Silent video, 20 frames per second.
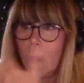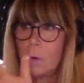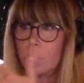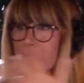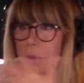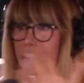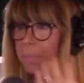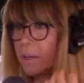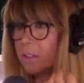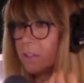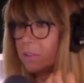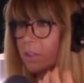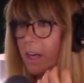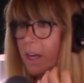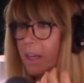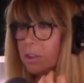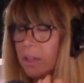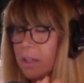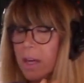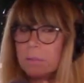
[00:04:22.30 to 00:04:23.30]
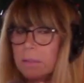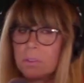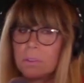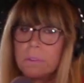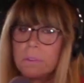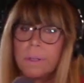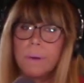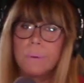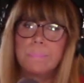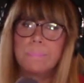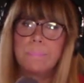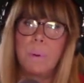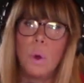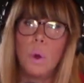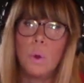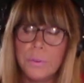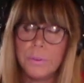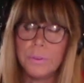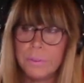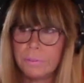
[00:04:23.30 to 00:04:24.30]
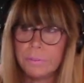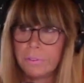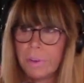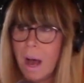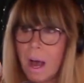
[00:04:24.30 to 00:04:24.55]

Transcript: walrus mustache that, you know, Bolton's